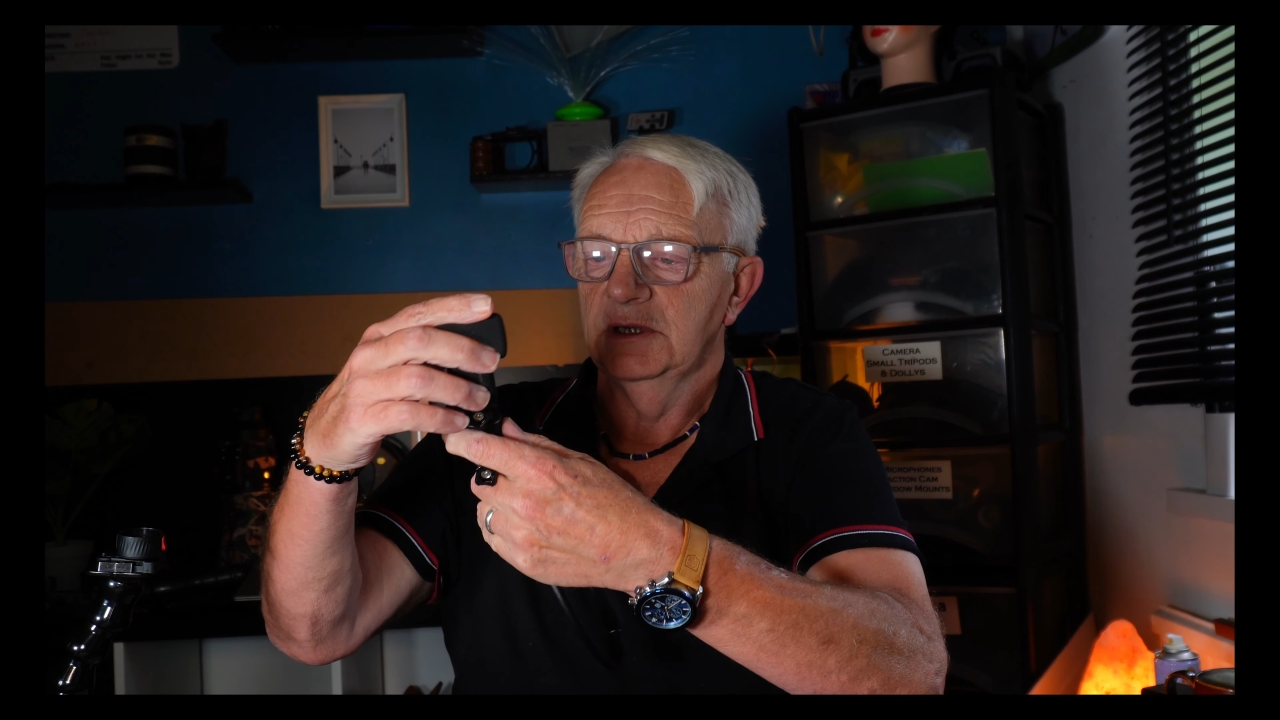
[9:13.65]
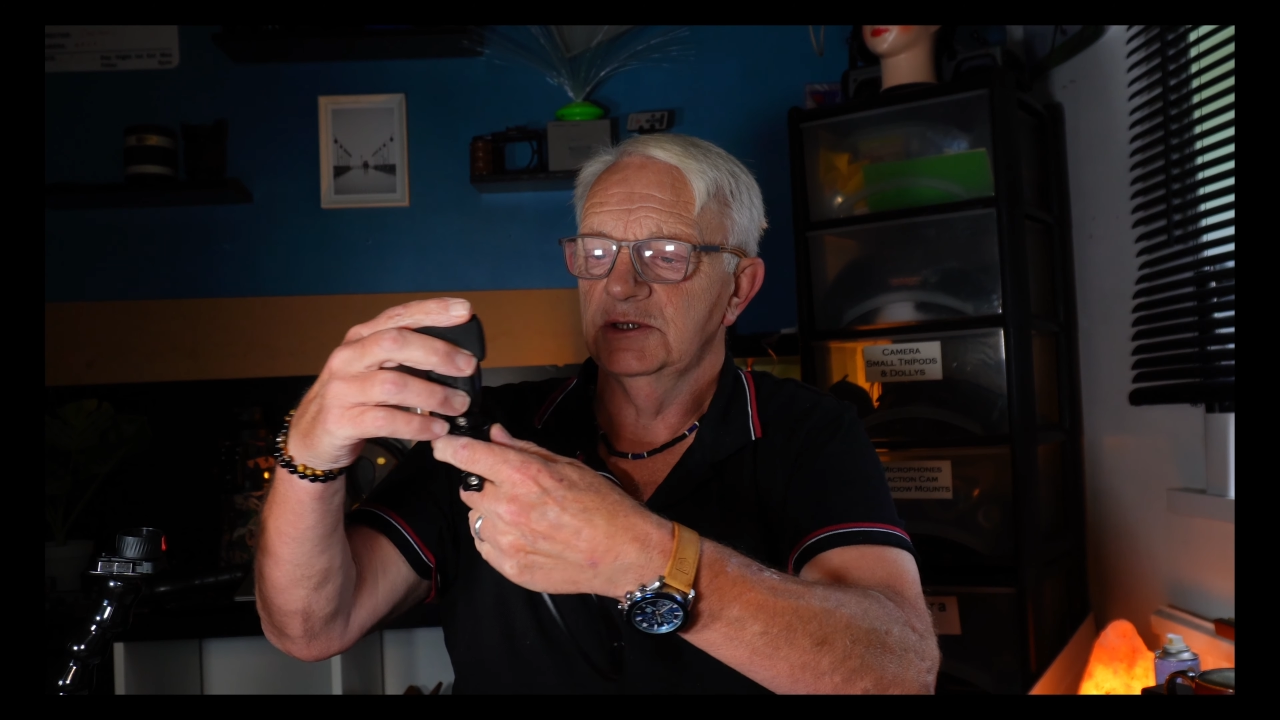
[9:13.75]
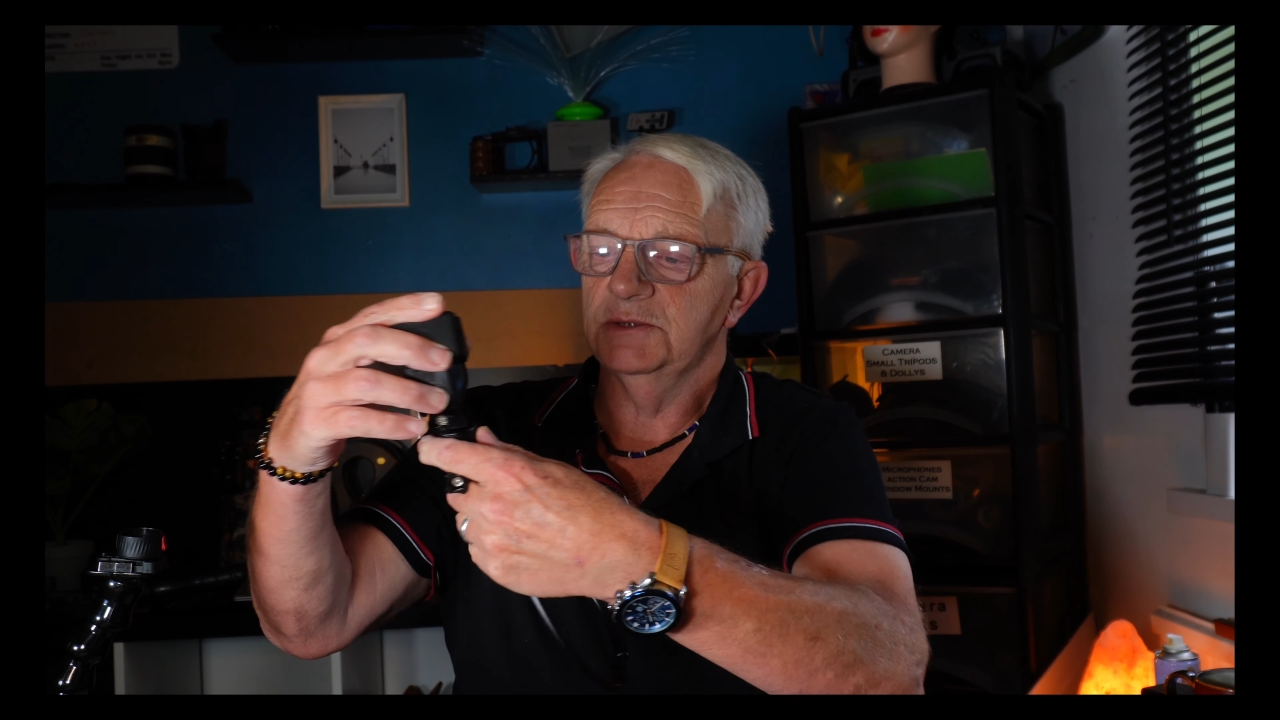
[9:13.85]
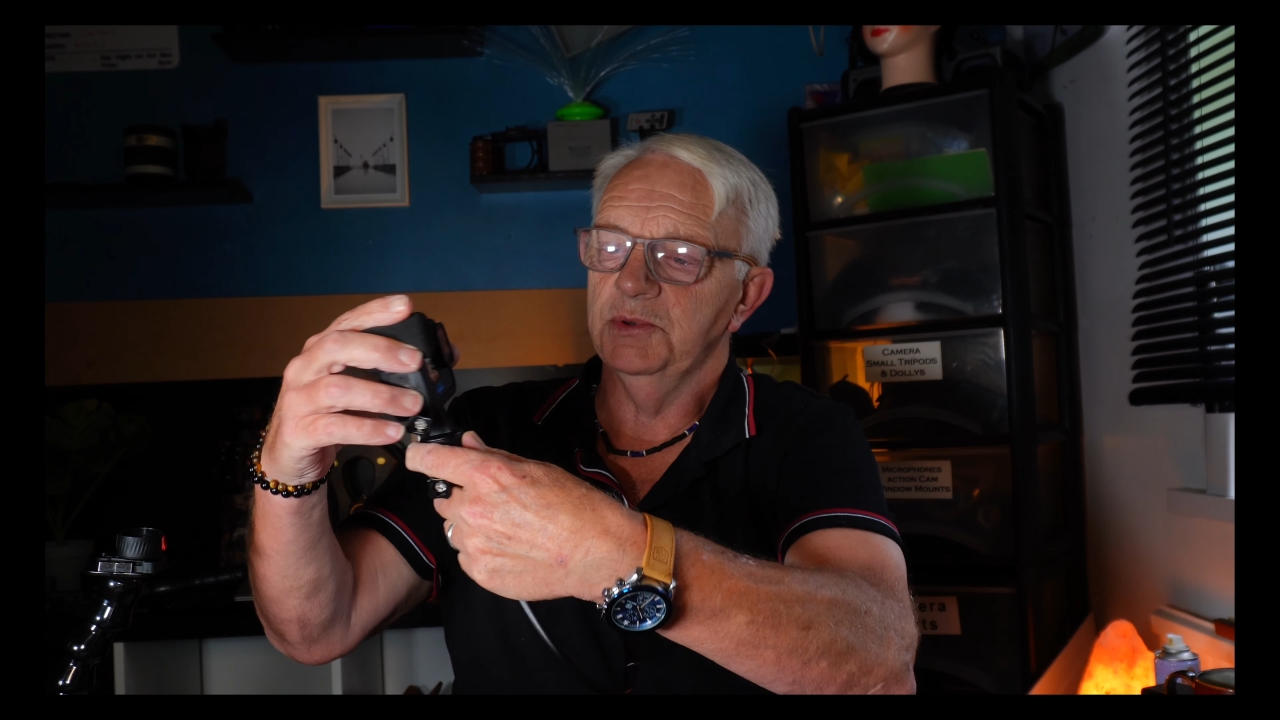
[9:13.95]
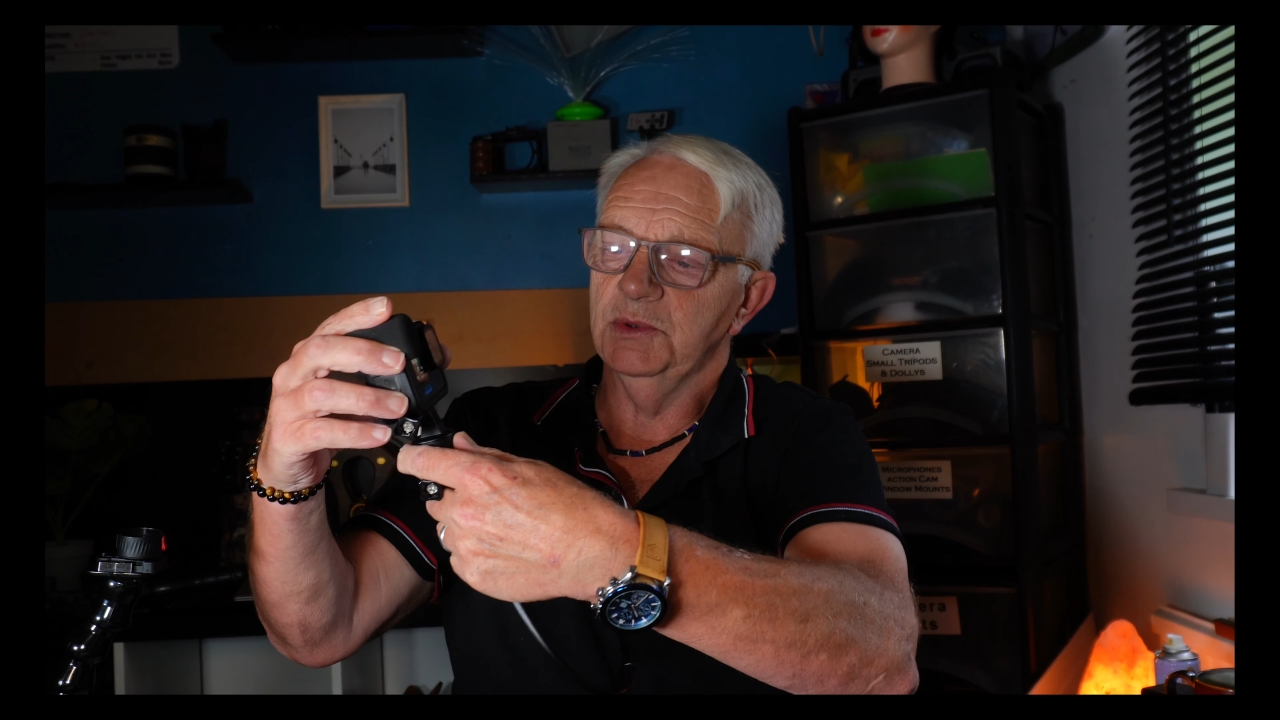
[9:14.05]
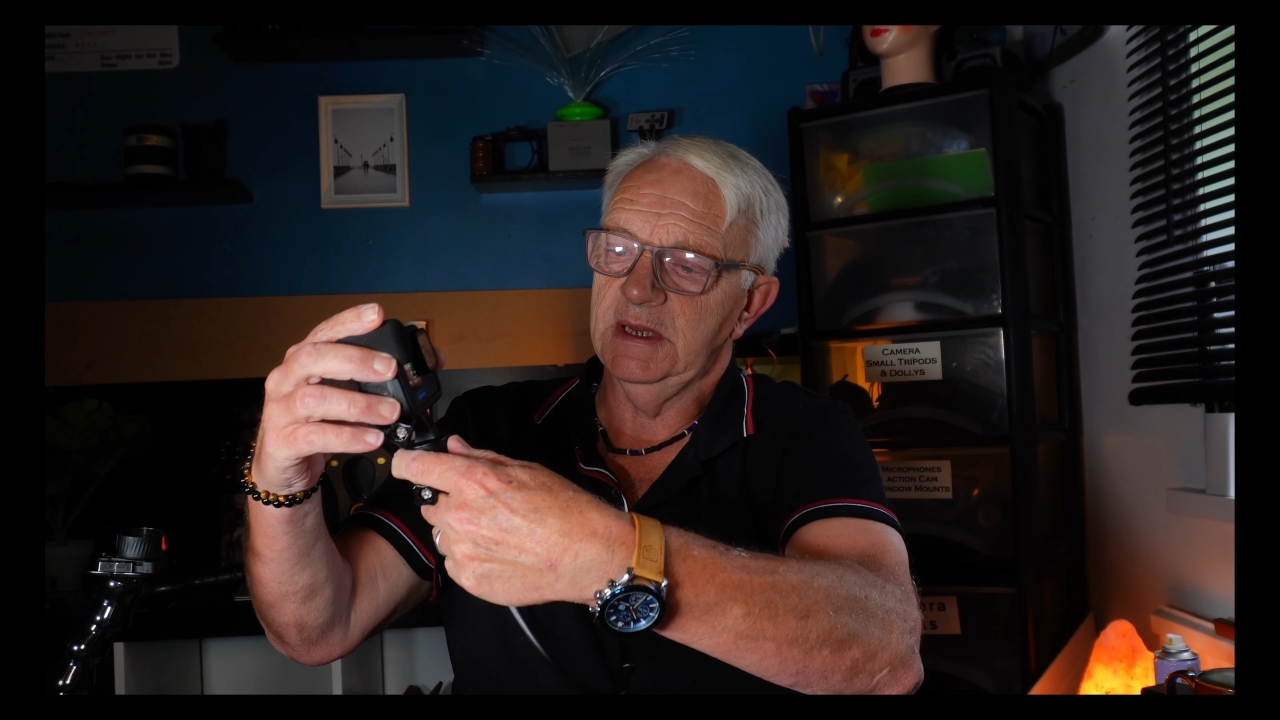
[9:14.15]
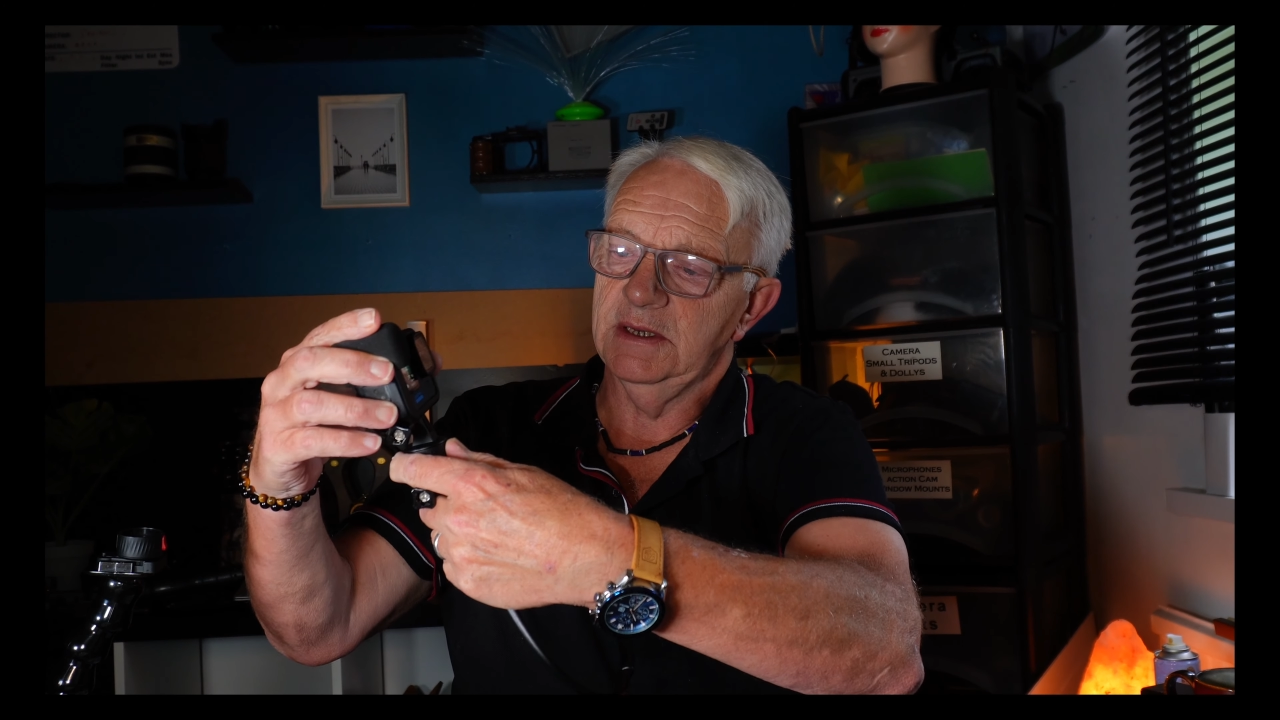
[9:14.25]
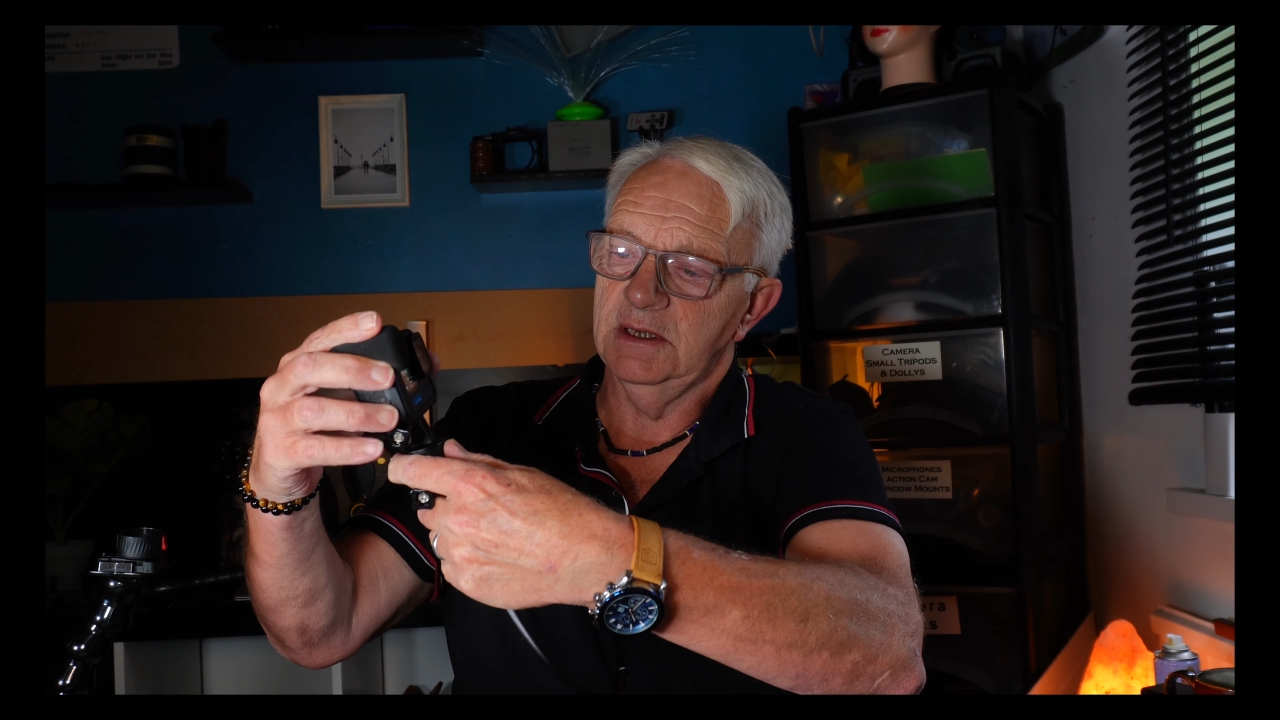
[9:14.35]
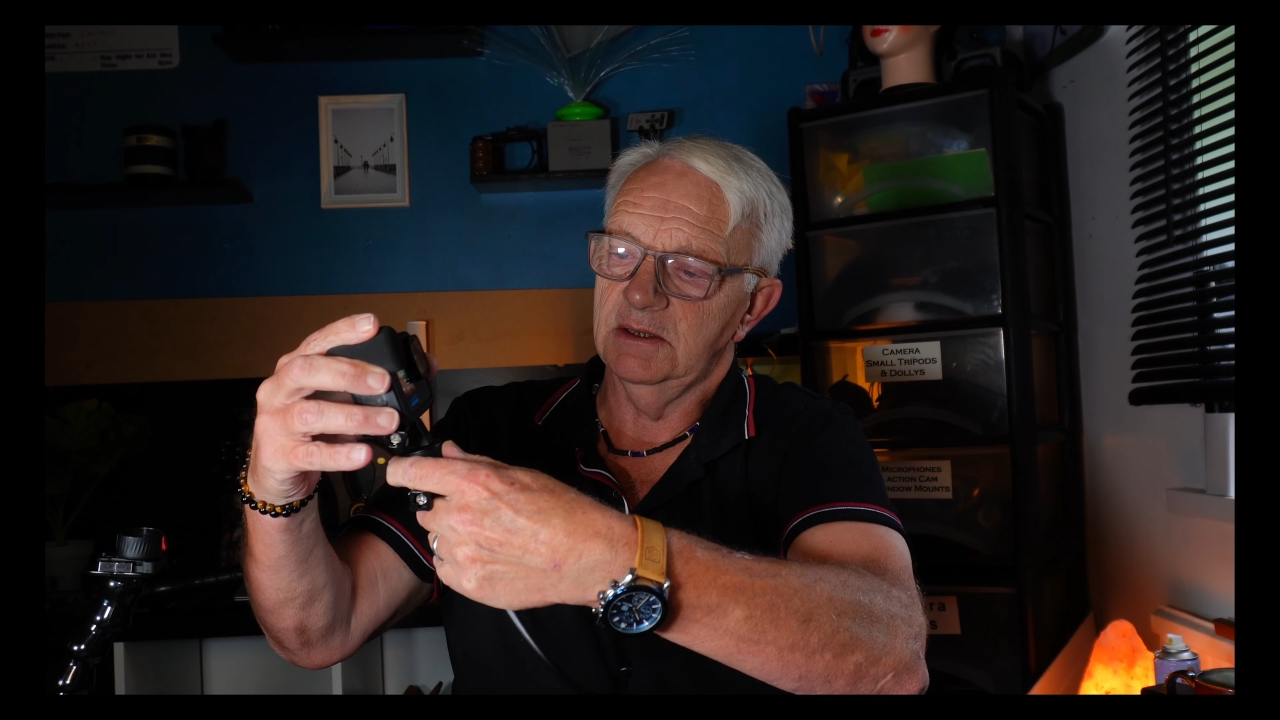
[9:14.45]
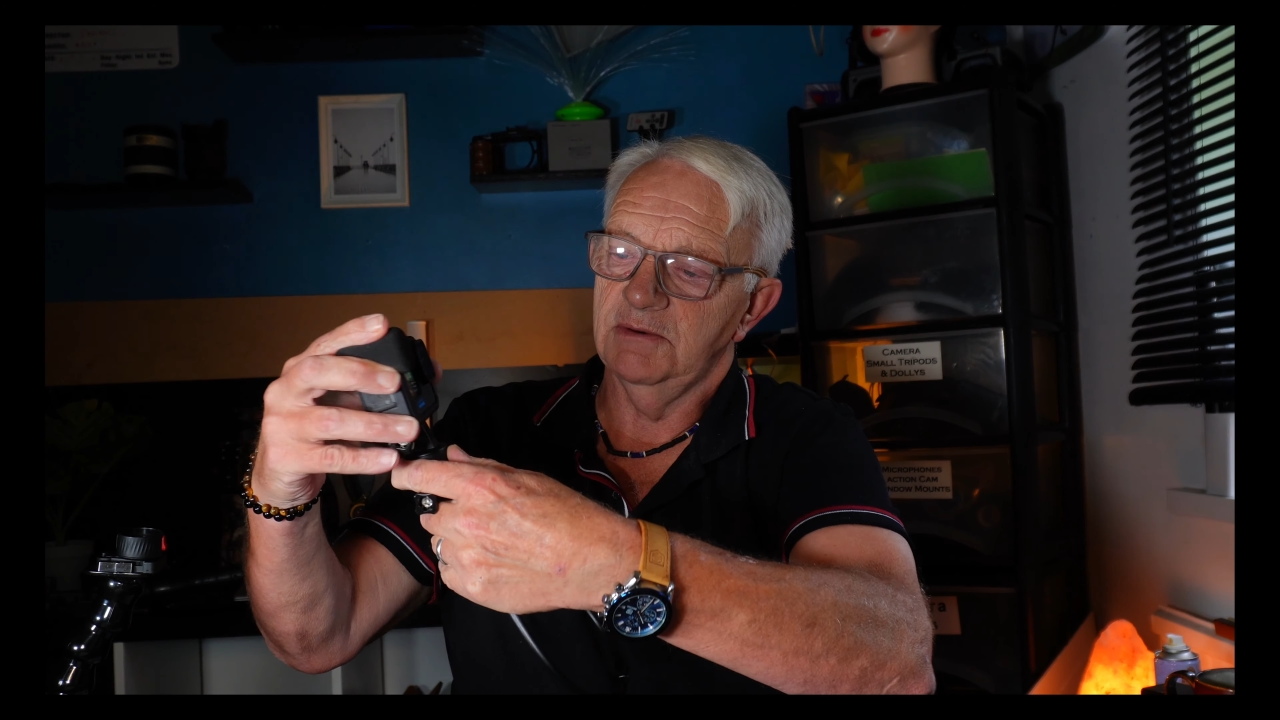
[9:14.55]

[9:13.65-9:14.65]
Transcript: just pull down the little